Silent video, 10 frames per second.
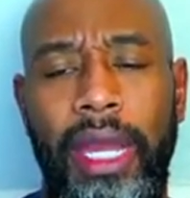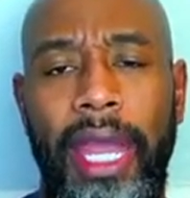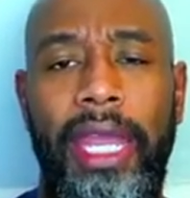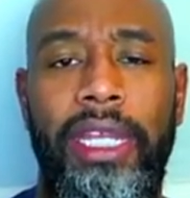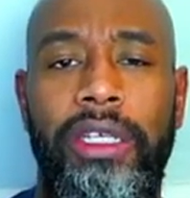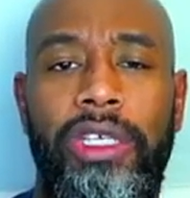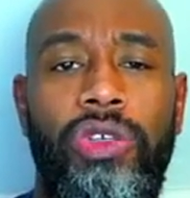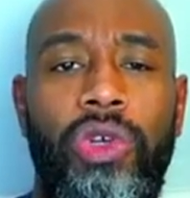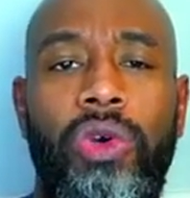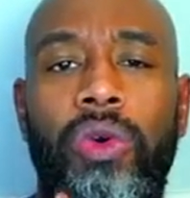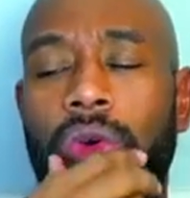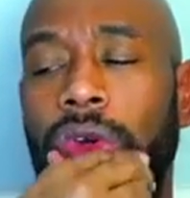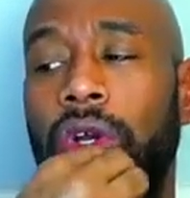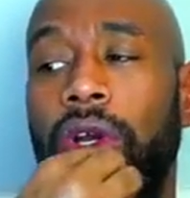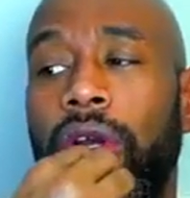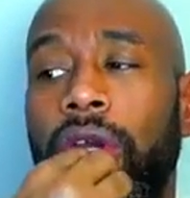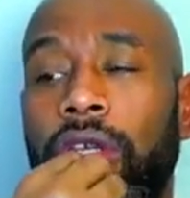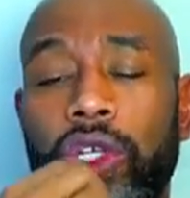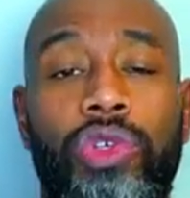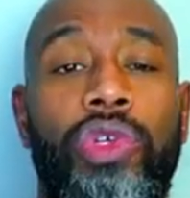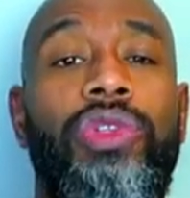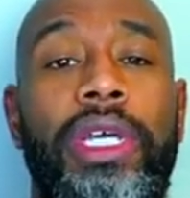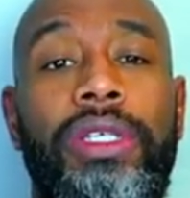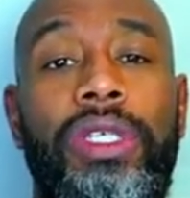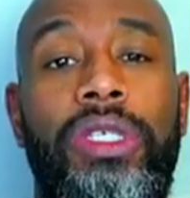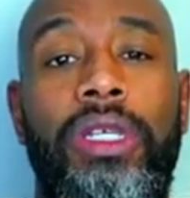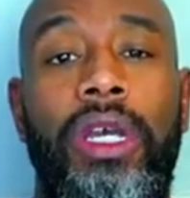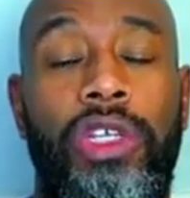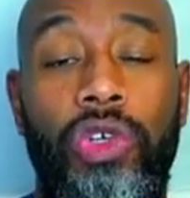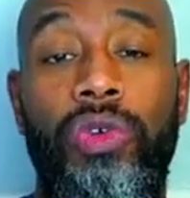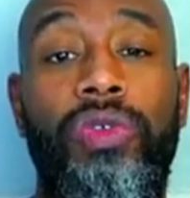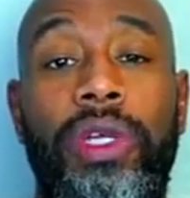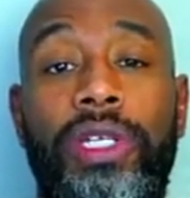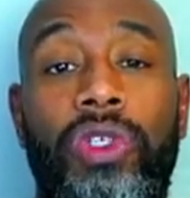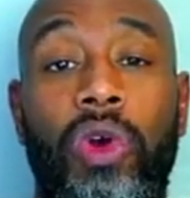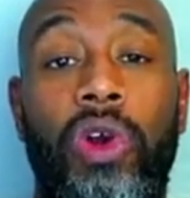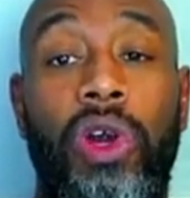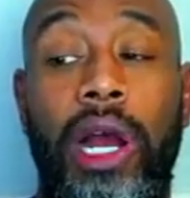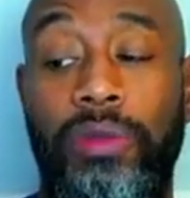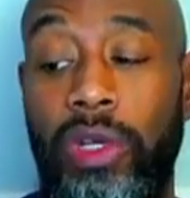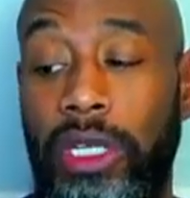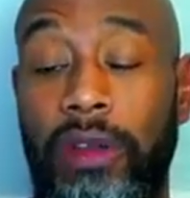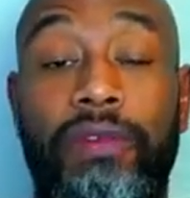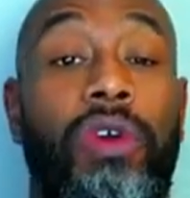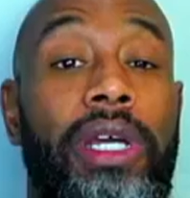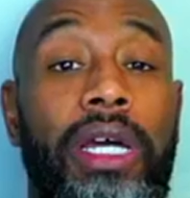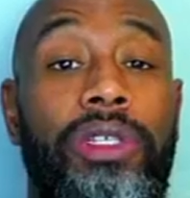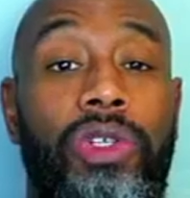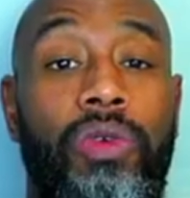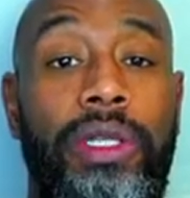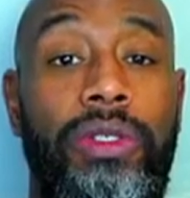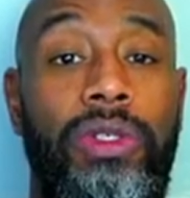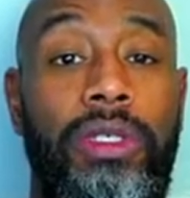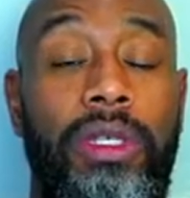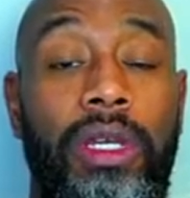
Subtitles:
Hey, you do this, or I'm going to give you a consequence.